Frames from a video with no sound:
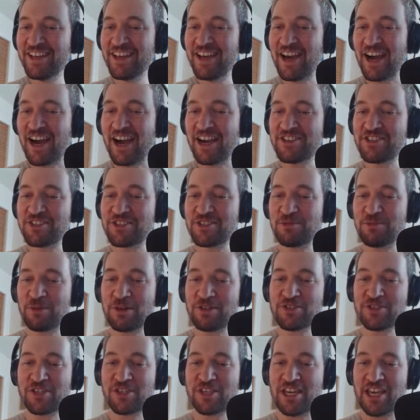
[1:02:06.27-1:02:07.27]
I just
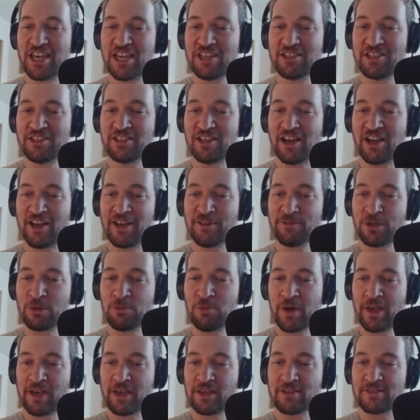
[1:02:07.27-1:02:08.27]
watched Keenan Ivory
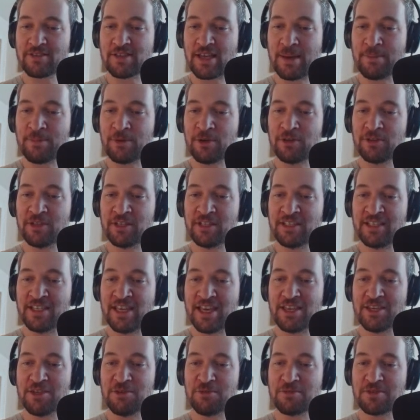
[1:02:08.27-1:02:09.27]
Wayans' I'm Gonna
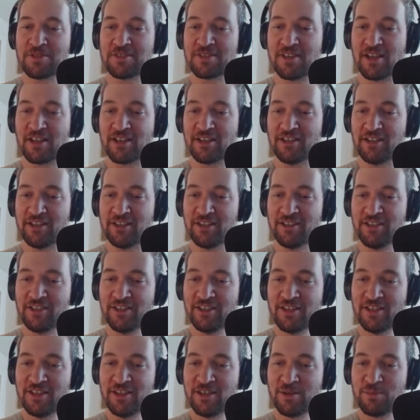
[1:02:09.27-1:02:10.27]
Get You Sucker.
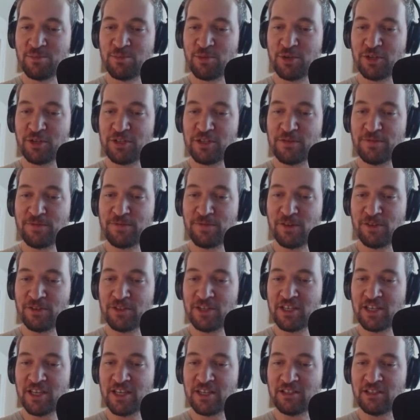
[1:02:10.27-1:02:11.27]
Pretty
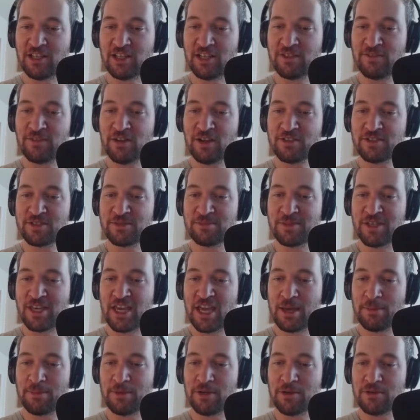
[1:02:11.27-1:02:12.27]
funny and a lot of awesome
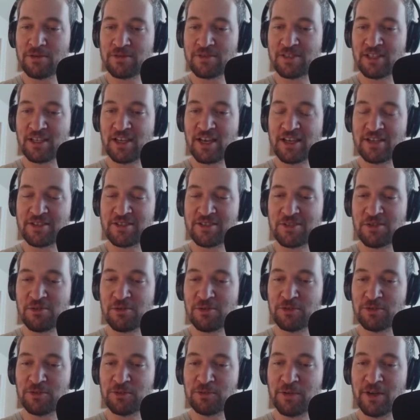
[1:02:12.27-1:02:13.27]
cameos. The guy's so
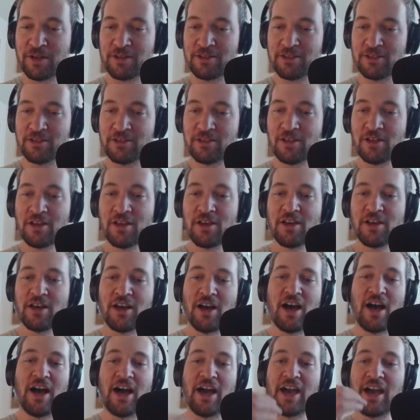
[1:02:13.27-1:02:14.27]
underrated.
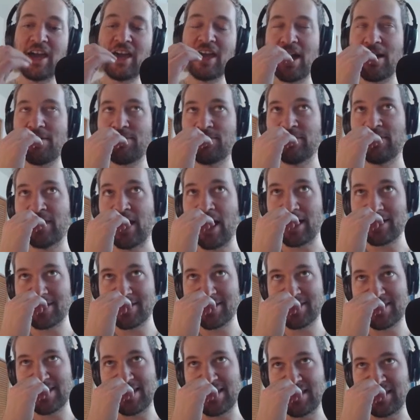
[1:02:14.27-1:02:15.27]
I have not
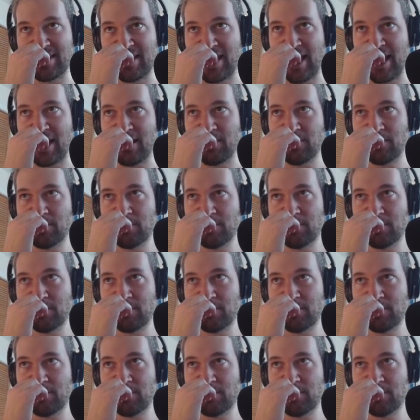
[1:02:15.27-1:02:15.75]
seen that.